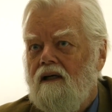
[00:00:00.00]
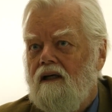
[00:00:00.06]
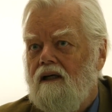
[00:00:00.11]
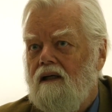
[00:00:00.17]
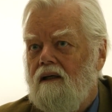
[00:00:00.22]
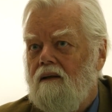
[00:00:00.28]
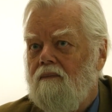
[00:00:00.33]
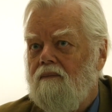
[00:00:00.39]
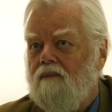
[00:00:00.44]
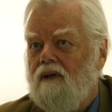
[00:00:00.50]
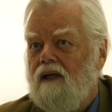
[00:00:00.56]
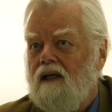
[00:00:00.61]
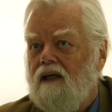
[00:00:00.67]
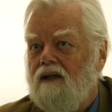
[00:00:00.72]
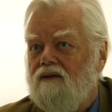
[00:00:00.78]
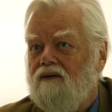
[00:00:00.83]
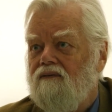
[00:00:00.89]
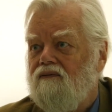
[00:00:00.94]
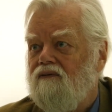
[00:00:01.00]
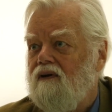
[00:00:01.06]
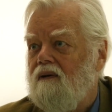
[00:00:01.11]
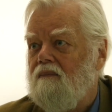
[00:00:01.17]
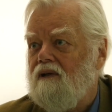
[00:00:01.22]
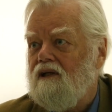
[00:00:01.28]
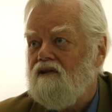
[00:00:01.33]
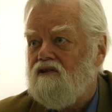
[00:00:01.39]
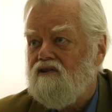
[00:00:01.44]
and the
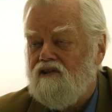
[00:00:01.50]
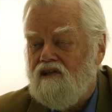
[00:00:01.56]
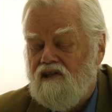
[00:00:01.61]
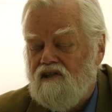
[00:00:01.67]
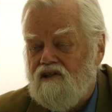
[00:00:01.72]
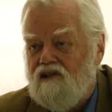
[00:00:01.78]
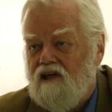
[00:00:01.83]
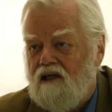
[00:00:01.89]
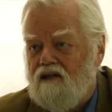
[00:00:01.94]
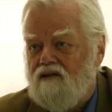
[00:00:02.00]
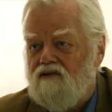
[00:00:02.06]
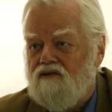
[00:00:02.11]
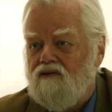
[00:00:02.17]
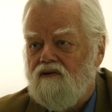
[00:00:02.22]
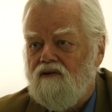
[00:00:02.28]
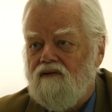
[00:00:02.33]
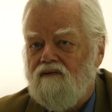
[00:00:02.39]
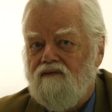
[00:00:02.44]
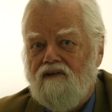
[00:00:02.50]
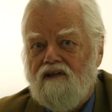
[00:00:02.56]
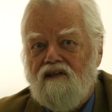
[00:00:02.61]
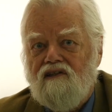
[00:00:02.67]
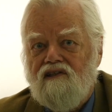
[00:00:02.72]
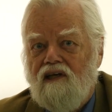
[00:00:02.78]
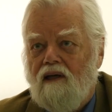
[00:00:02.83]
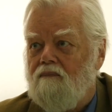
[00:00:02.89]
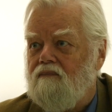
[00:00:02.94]
females just had to sort of
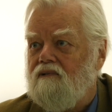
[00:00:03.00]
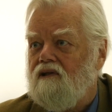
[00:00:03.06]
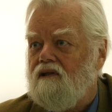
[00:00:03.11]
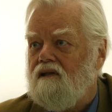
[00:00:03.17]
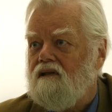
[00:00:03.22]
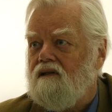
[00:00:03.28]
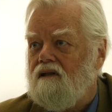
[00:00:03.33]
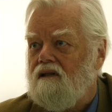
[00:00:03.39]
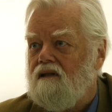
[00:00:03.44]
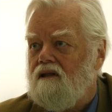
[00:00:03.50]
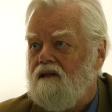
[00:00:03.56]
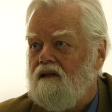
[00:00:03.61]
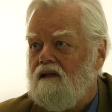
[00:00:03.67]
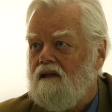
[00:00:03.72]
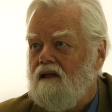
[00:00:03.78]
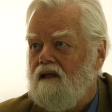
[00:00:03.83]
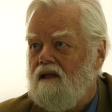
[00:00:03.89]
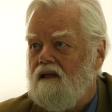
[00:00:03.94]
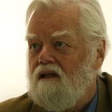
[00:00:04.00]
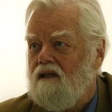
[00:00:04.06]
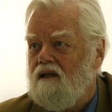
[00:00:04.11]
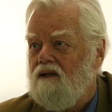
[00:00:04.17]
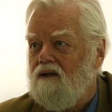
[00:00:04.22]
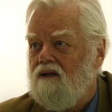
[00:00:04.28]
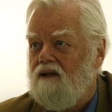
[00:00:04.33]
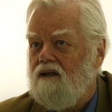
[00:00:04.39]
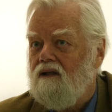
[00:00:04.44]
accept it, and
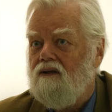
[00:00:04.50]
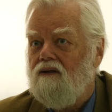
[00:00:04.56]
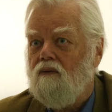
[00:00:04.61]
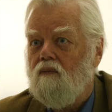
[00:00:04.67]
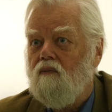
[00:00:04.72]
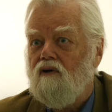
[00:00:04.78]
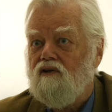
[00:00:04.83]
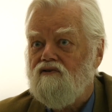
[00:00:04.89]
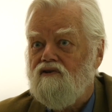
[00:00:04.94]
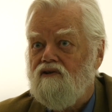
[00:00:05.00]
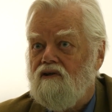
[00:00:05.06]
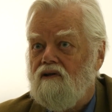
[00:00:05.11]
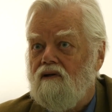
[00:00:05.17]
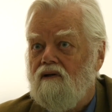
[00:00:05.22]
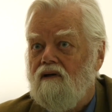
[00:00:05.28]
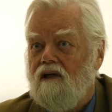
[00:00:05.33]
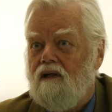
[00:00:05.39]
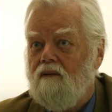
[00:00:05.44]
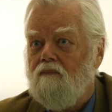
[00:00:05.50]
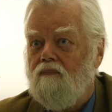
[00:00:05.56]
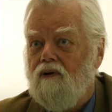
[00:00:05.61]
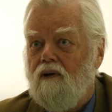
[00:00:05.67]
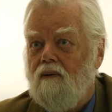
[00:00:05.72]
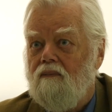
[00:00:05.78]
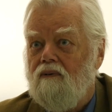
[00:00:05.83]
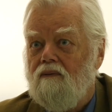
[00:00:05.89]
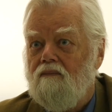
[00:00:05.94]
there wasn't a great
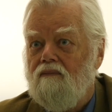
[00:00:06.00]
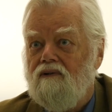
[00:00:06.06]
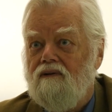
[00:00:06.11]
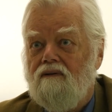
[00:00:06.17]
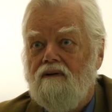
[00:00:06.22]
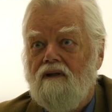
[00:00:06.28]
problem